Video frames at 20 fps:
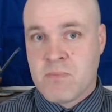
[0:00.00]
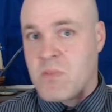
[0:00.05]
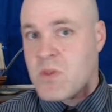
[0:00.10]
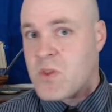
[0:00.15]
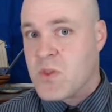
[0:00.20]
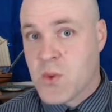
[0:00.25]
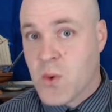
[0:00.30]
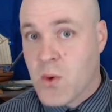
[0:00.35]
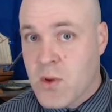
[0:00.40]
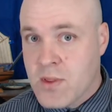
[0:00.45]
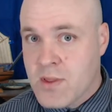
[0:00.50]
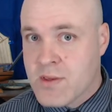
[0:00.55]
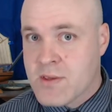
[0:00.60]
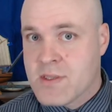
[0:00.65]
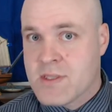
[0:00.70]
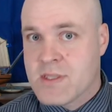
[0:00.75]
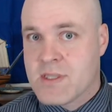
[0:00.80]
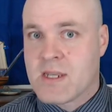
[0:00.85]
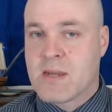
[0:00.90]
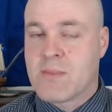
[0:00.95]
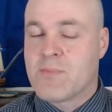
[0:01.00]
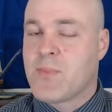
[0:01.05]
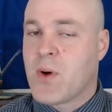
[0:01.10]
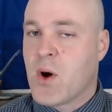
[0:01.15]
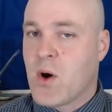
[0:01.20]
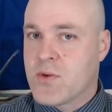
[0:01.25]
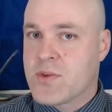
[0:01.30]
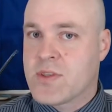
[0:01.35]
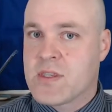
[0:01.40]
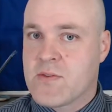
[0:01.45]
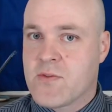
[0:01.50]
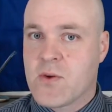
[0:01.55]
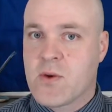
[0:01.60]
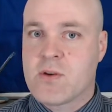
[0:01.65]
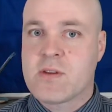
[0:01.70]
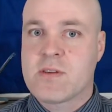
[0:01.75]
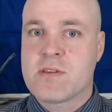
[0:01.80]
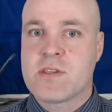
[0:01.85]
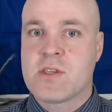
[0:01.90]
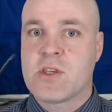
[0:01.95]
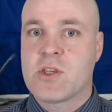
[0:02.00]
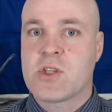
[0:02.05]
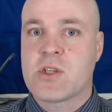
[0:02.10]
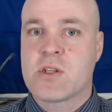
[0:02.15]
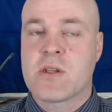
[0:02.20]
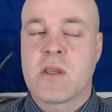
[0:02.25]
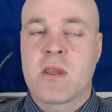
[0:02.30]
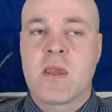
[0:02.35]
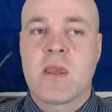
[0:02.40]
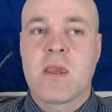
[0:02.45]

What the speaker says: thoughtless and impulsive her decision,